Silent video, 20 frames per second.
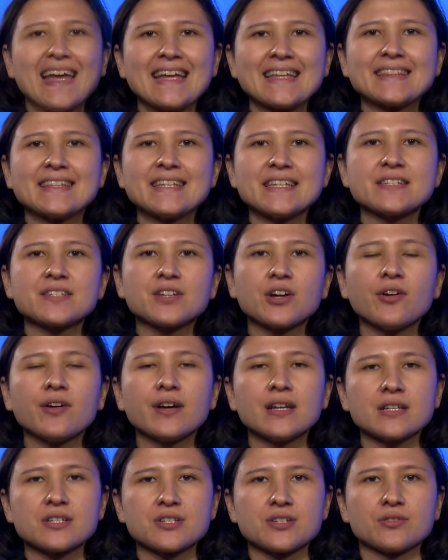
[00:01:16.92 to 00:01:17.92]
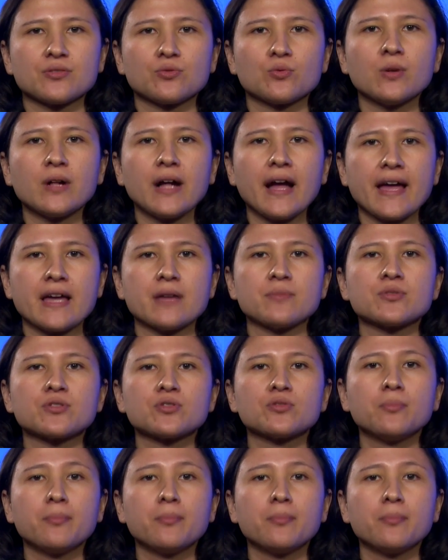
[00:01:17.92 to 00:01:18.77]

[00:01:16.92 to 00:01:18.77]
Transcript: This coalition will aim to